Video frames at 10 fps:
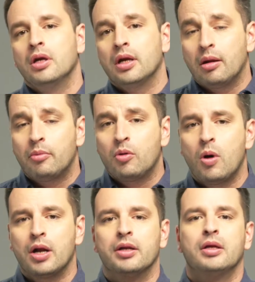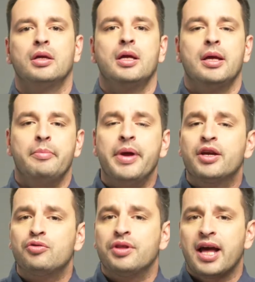Number 1, make
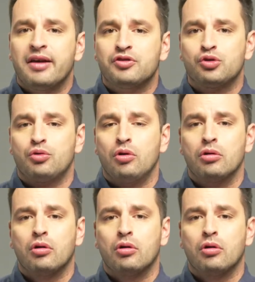sure they have strong